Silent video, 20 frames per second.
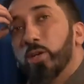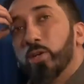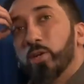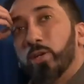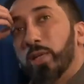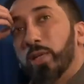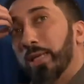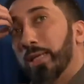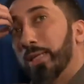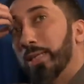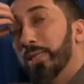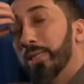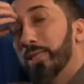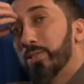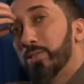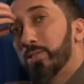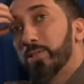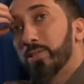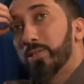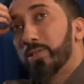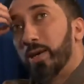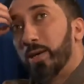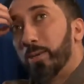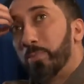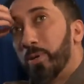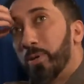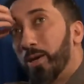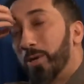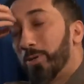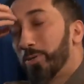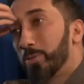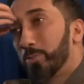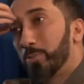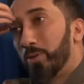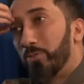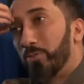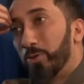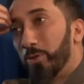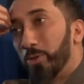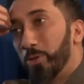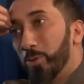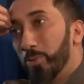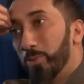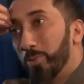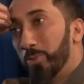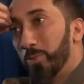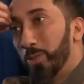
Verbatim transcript: you're like this is not possible for a human